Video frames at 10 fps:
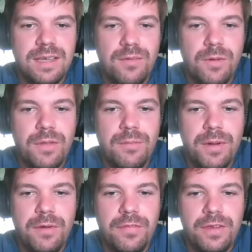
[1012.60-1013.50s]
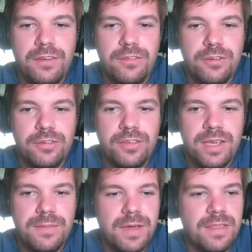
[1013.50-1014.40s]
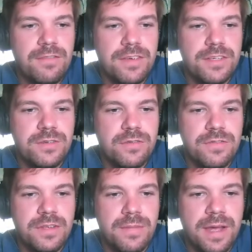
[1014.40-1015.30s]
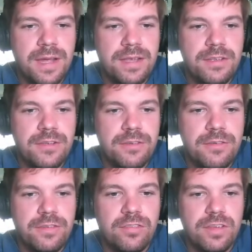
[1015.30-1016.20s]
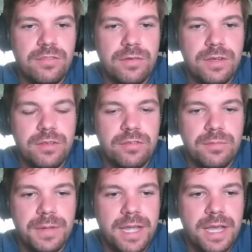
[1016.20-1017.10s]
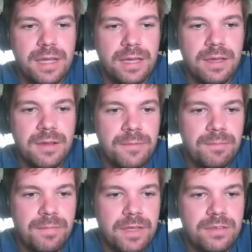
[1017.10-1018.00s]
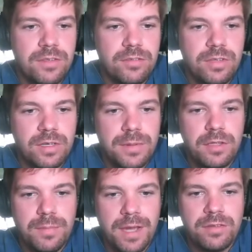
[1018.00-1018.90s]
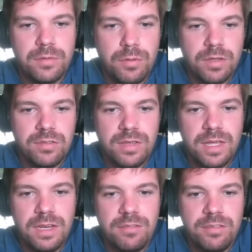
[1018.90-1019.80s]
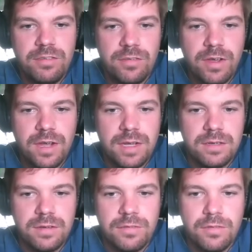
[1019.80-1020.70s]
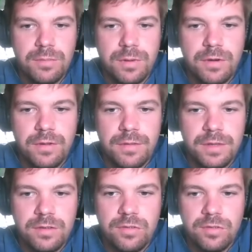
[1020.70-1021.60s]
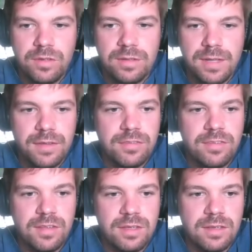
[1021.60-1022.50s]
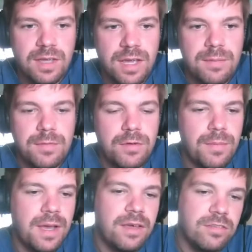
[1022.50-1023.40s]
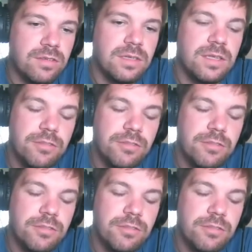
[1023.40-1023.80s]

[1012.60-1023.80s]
with both the control scheme and the visual feedback you receive when using the mechanic. To use skill-based passing, press any receiver icon to throw the ball, and then use the left stick to aim your pass to lead the